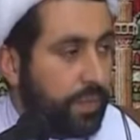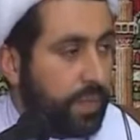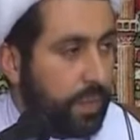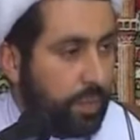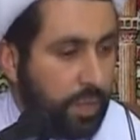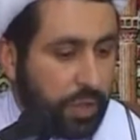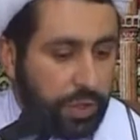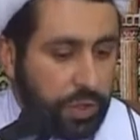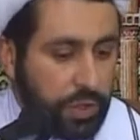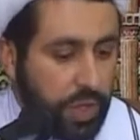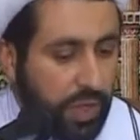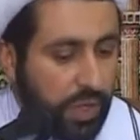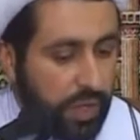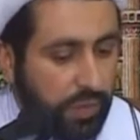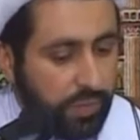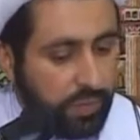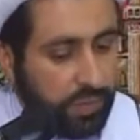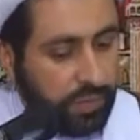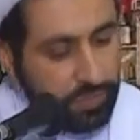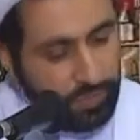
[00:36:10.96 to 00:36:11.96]
But
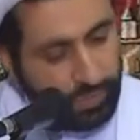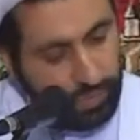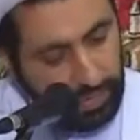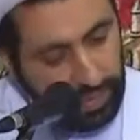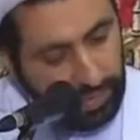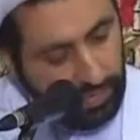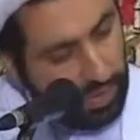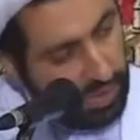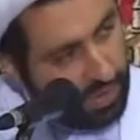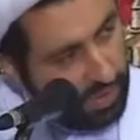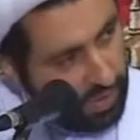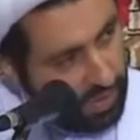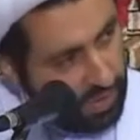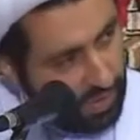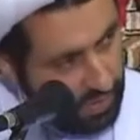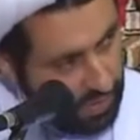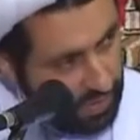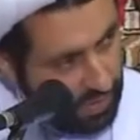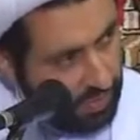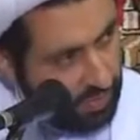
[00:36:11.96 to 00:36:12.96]
inshallah, when we read
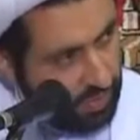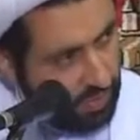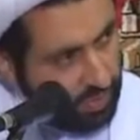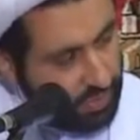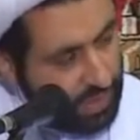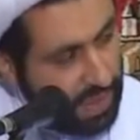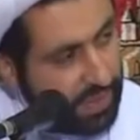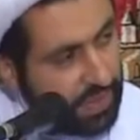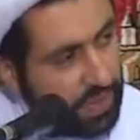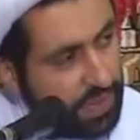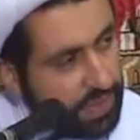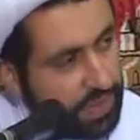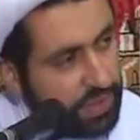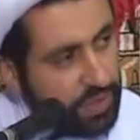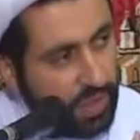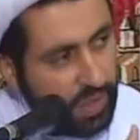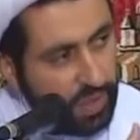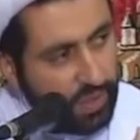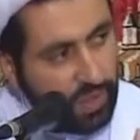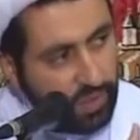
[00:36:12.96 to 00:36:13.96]
those hadiths,
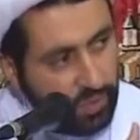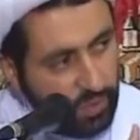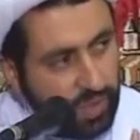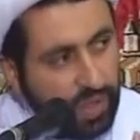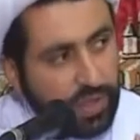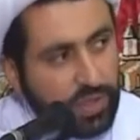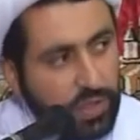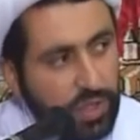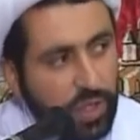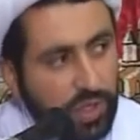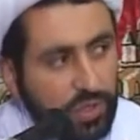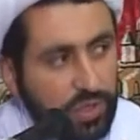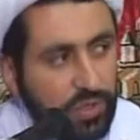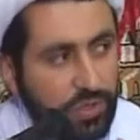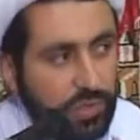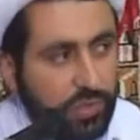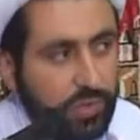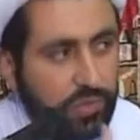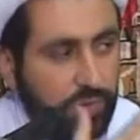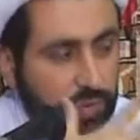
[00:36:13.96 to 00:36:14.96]
inshallah, then you can judge, you
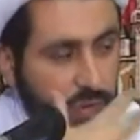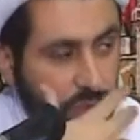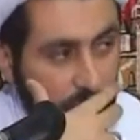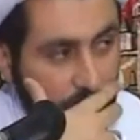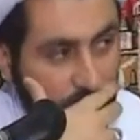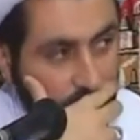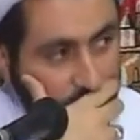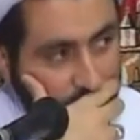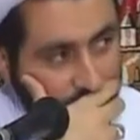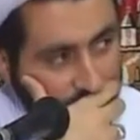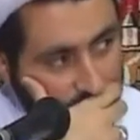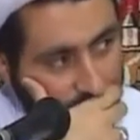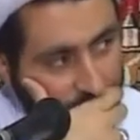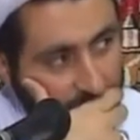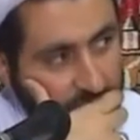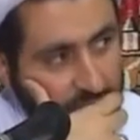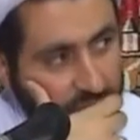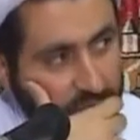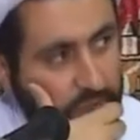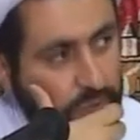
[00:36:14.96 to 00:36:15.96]
know,
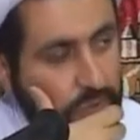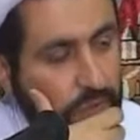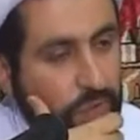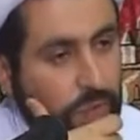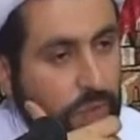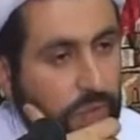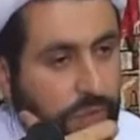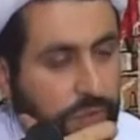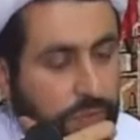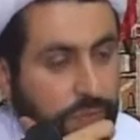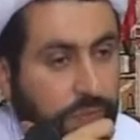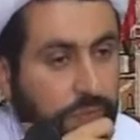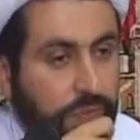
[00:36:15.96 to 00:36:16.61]
what is the situation.